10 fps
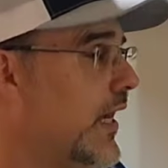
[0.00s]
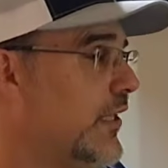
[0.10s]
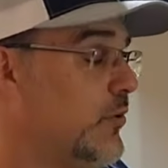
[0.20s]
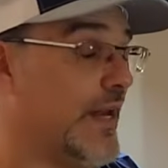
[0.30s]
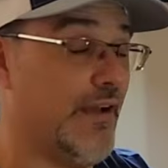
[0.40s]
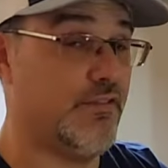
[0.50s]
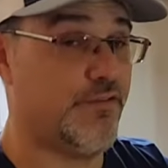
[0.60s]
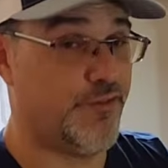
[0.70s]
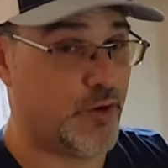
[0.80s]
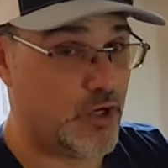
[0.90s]
You would have to
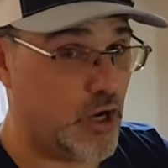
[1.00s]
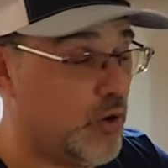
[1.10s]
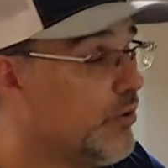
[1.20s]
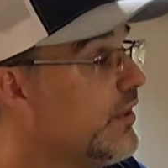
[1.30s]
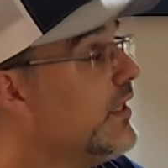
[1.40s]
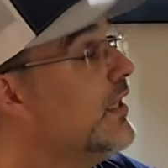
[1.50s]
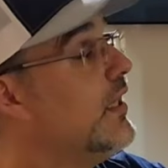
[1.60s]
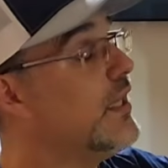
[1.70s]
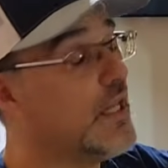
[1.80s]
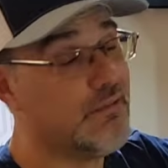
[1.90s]
forego the
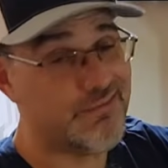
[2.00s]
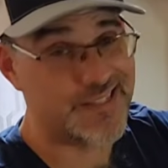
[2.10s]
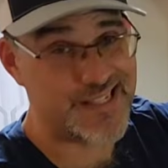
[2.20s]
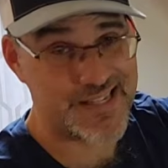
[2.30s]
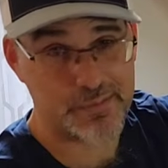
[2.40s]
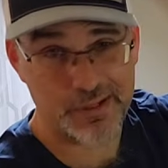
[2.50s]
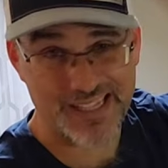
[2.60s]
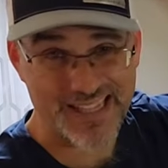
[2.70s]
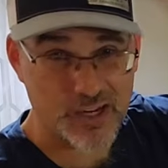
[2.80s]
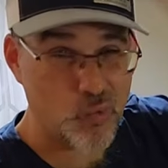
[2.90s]
lovely
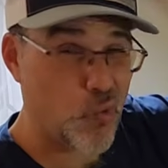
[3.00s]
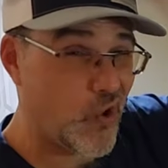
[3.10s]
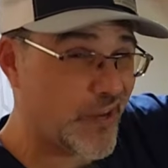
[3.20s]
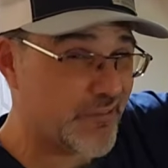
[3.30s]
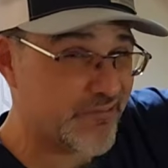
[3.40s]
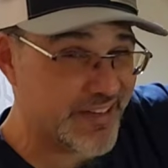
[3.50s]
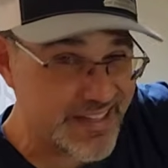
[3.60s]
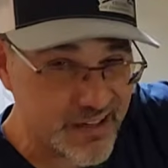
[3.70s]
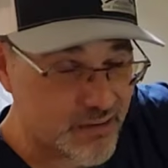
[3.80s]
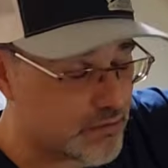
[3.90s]
simulated walnut
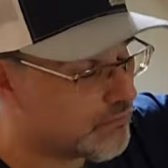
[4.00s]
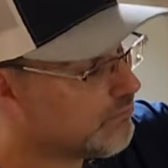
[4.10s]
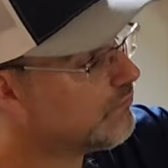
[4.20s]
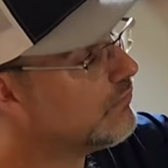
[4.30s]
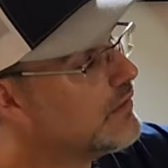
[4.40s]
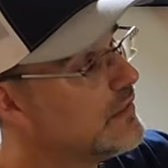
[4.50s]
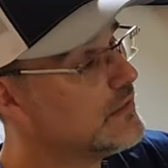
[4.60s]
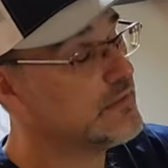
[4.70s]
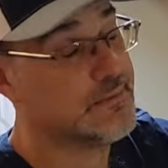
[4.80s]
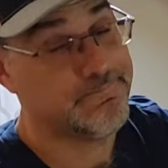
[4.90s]
veneer.
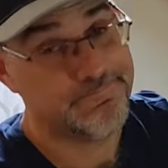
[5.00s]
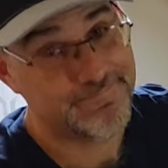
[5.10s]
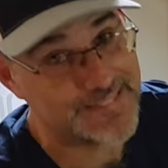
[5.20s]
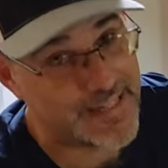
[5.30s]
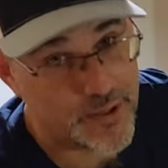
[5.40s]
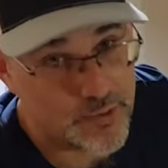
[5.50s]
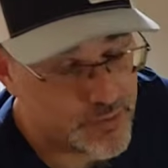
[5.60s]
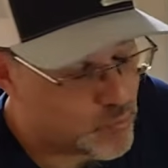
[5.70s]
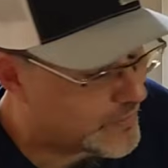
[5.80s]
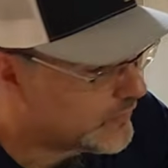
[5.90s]
I don't know
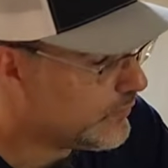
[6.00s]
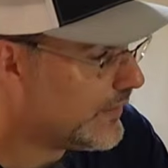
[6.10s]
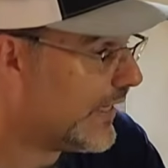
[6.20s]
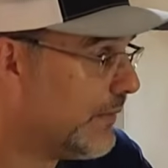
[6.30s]
if you want to do that.